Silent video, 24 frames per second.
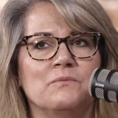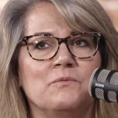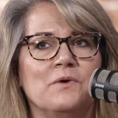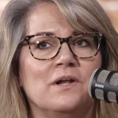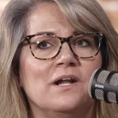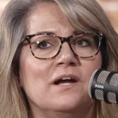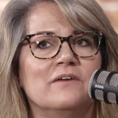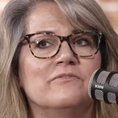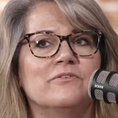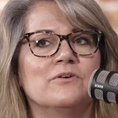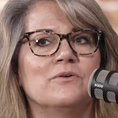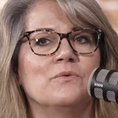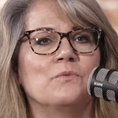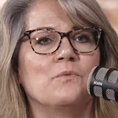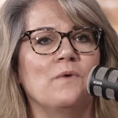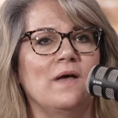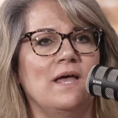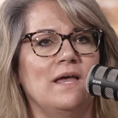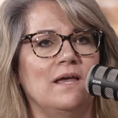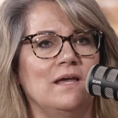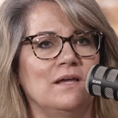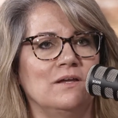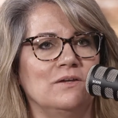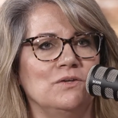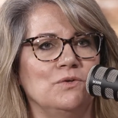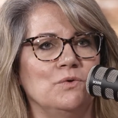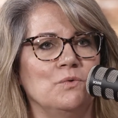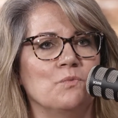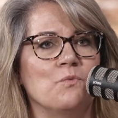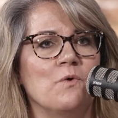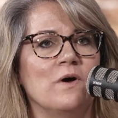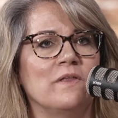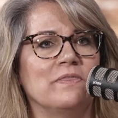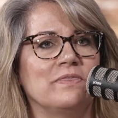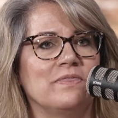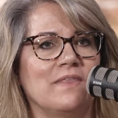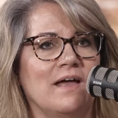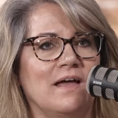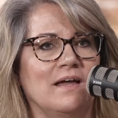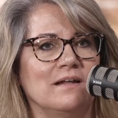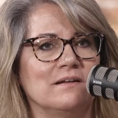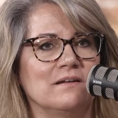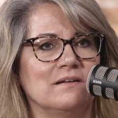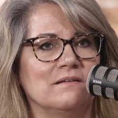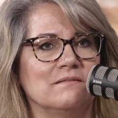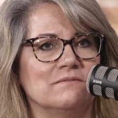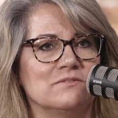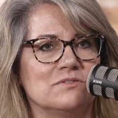whatever way you want
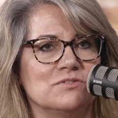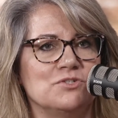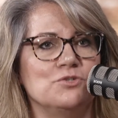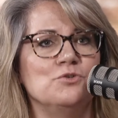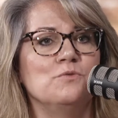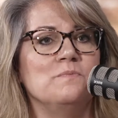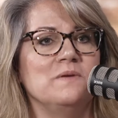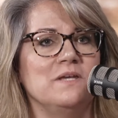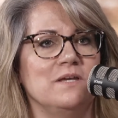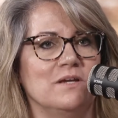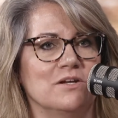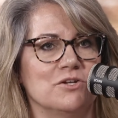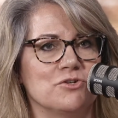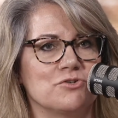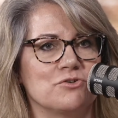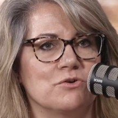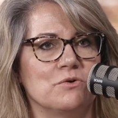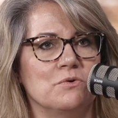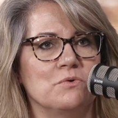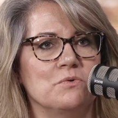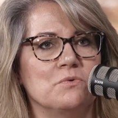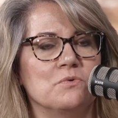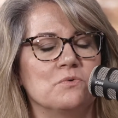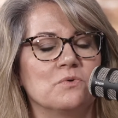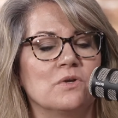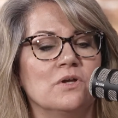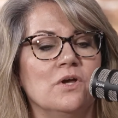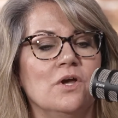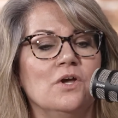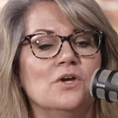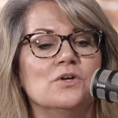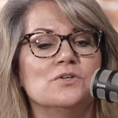that to be controlled.